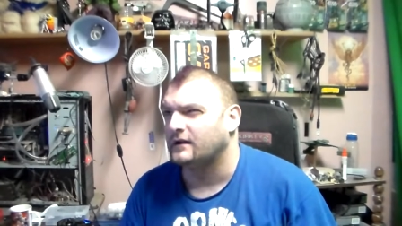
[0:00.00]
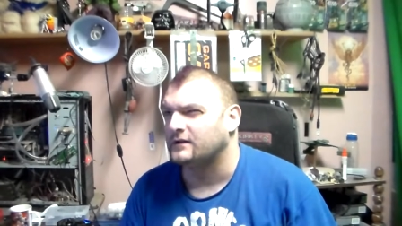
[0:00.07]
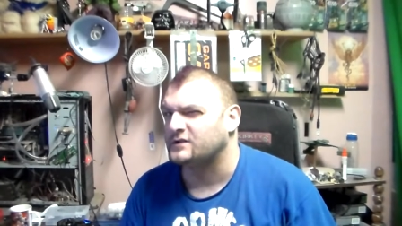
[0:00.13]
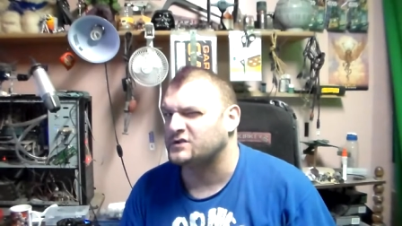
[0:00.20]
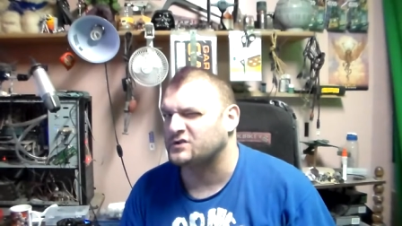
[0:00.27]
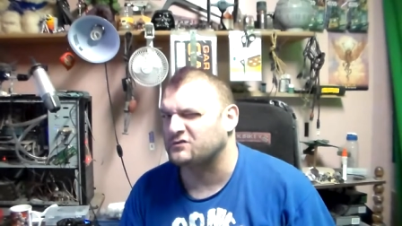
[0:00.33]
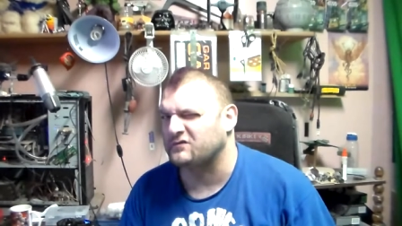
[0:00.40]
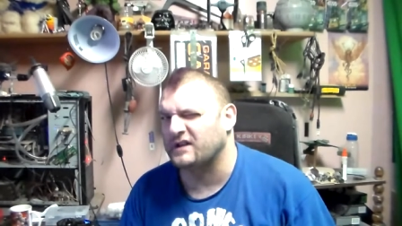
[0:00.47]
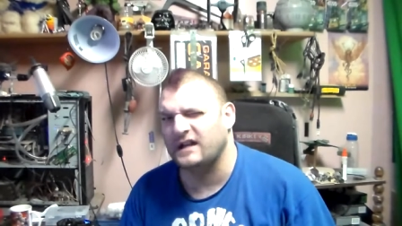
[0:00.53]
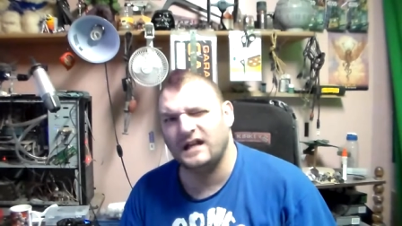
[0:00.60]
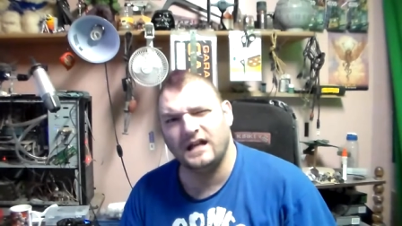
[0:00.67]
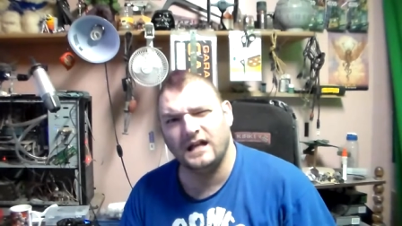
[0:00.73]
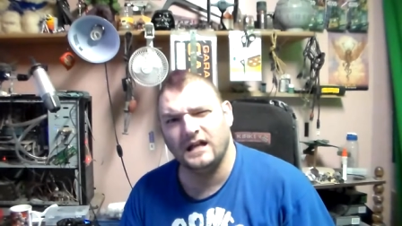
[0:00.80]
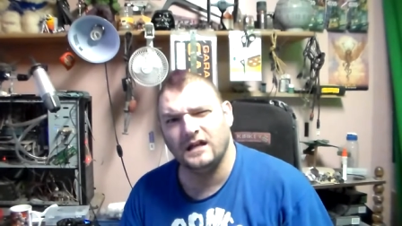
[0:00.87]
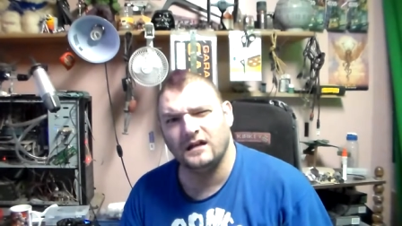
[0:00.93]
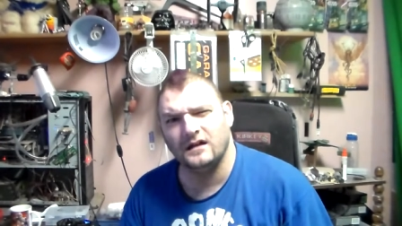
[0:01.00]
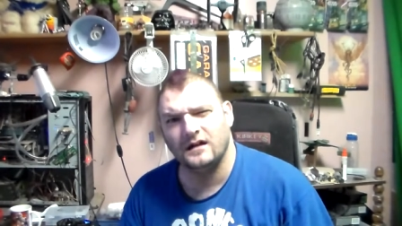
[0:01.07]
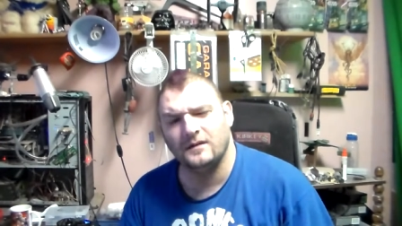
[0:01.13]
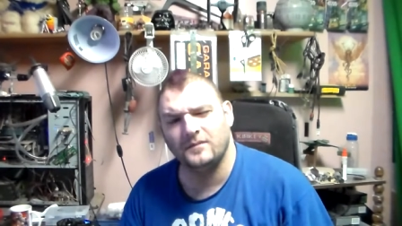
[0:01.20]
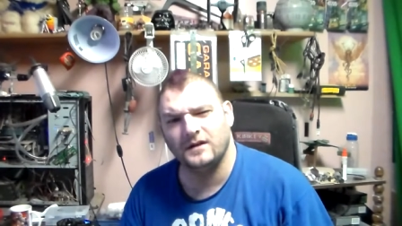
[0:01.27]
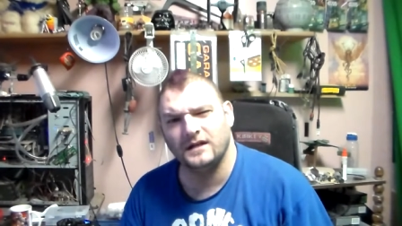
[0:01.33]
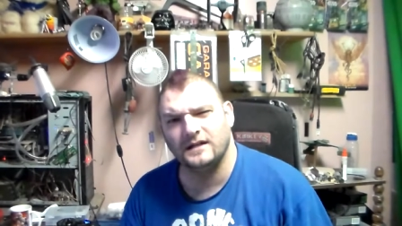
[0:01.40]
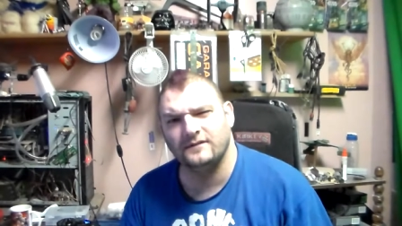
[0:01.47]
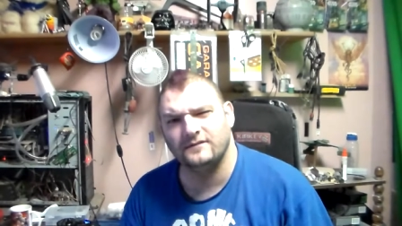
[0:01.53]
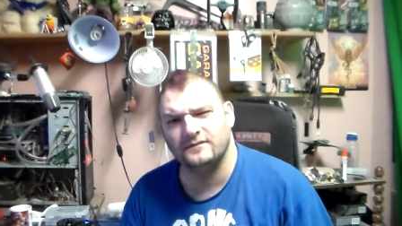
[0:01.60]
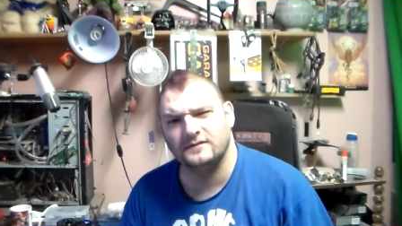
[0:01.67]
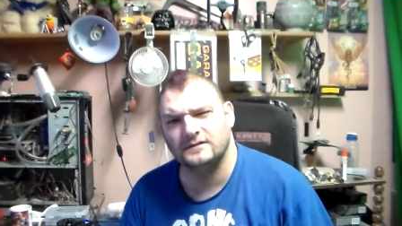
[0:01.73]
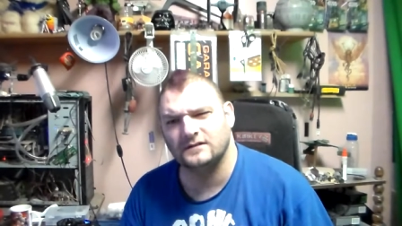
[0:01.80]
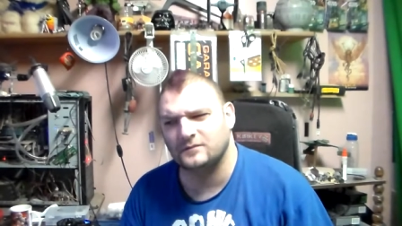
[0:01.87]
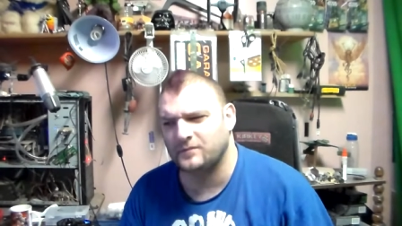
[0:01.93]
Trinity, I believe.
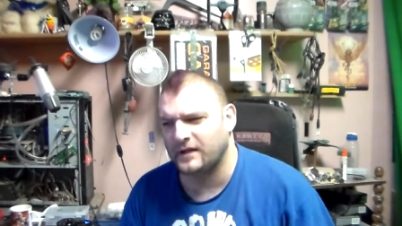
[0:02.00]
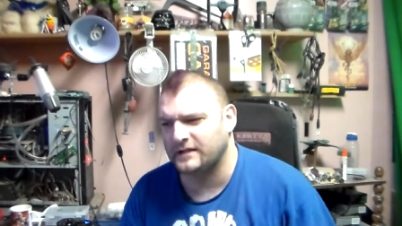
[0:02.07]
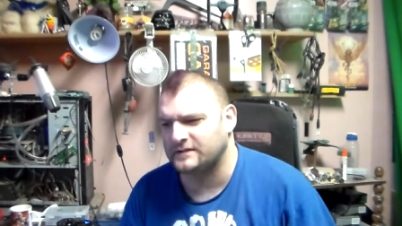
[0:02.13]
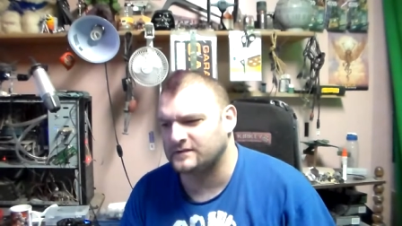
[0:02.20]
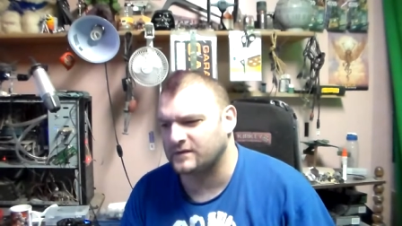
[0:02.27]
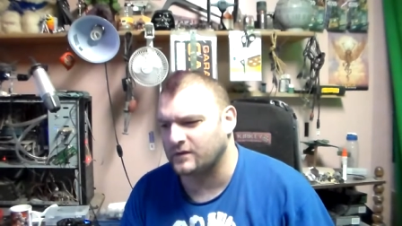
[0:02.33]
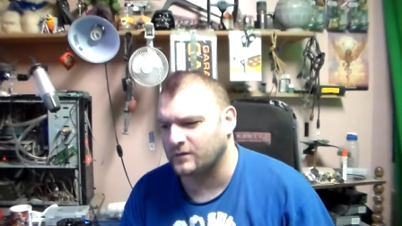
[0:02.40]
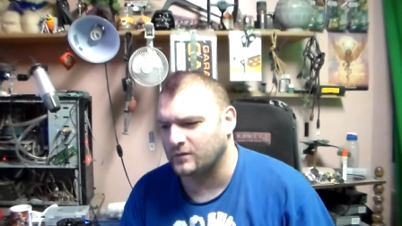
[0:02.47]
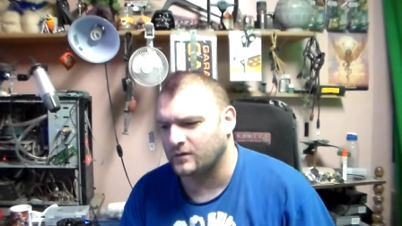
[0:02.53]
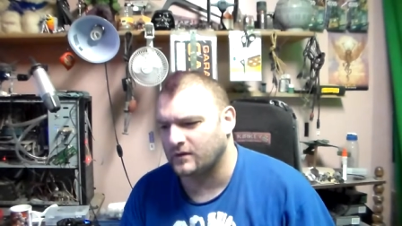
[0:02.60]
Is it Blade 2?